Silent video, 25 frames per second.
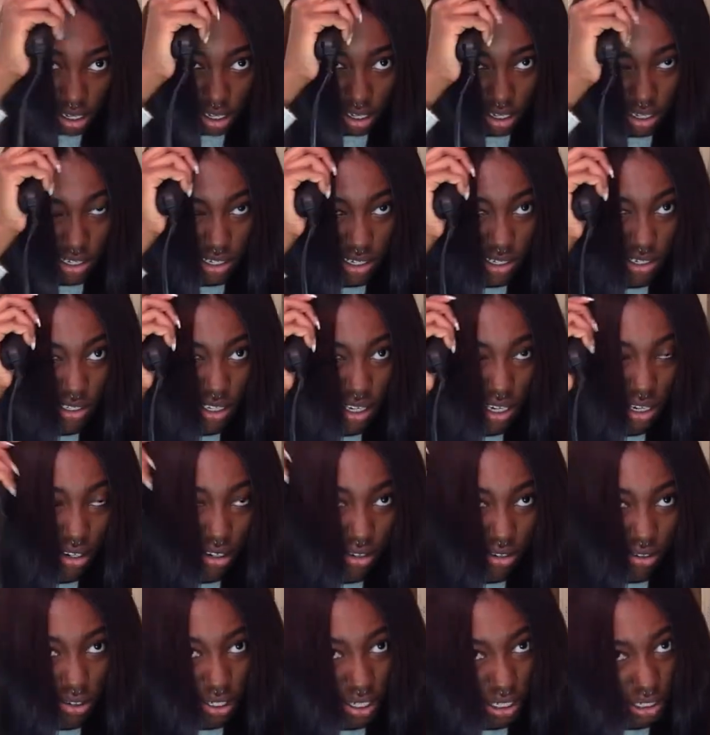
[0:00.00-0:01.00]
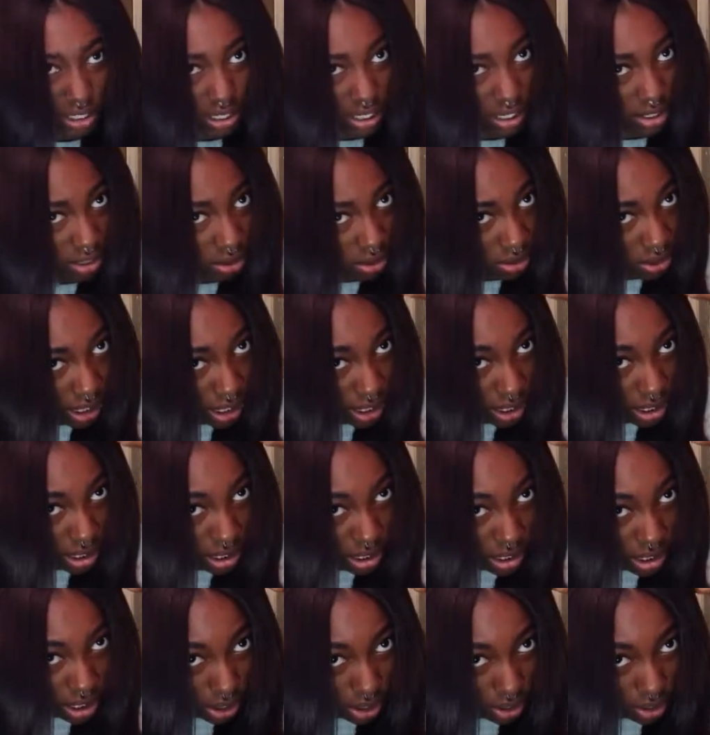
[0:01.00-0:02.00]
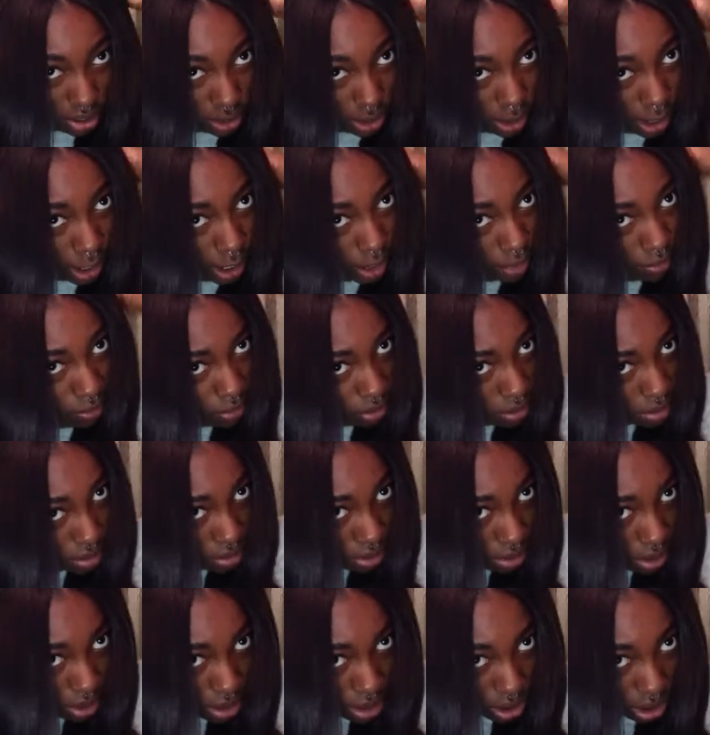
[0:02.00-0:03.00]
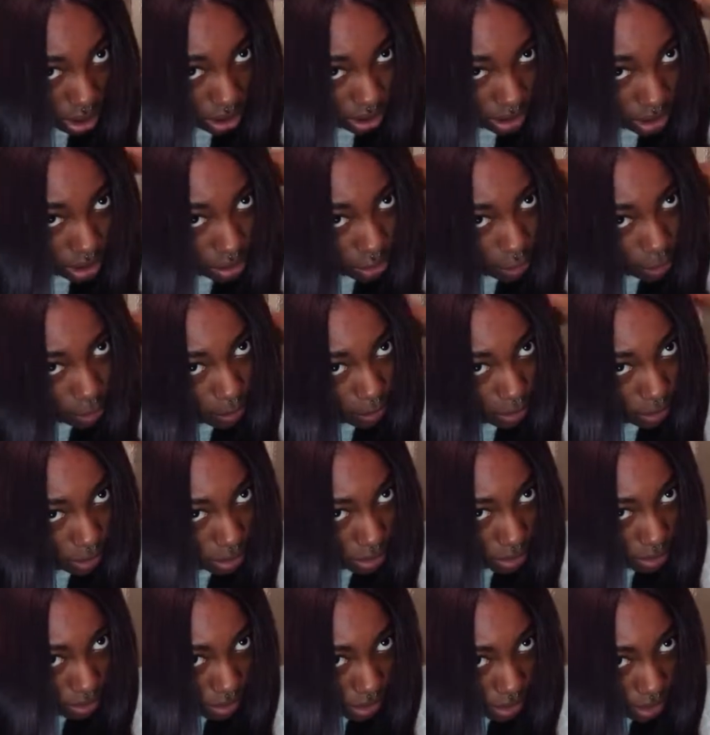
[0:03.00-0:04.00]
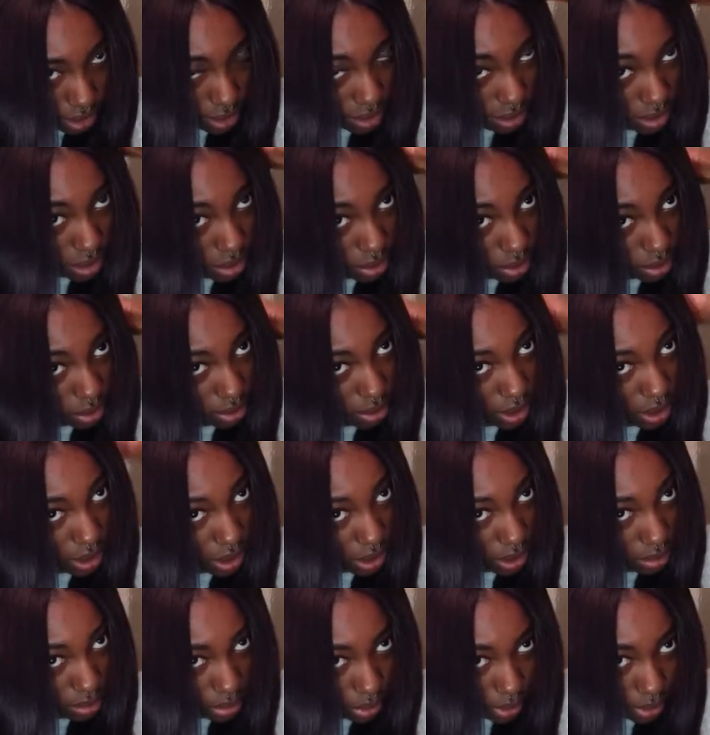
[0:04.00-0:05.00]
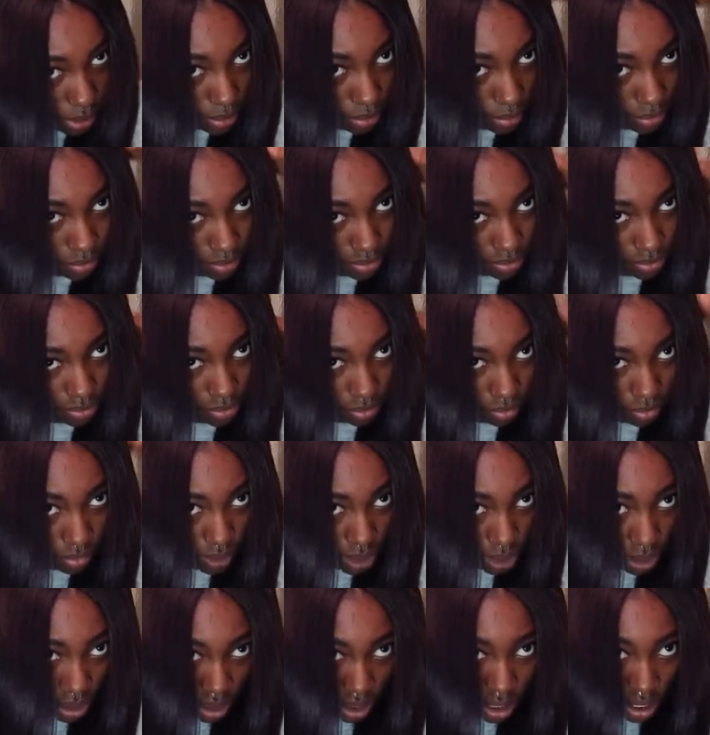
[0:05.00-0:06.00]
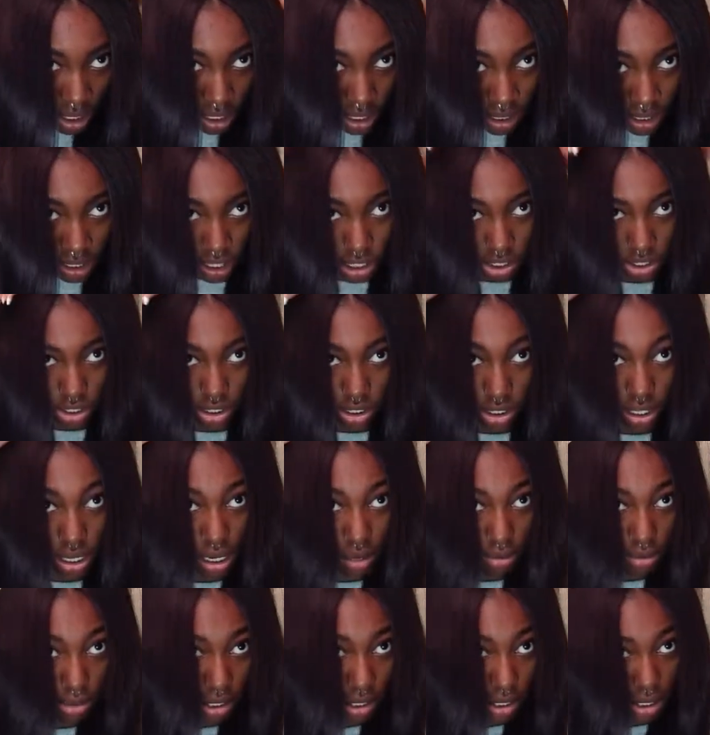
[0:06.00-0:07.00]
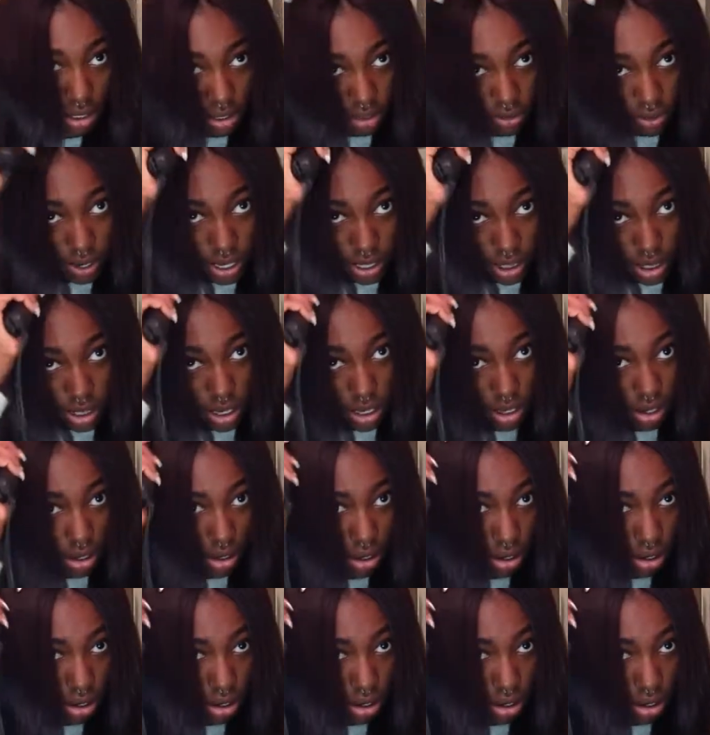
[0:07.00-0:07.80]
and just kind of go like that. Don't let it sit on your head for too long because then it'll burn into the wig, but that's just common sense right there.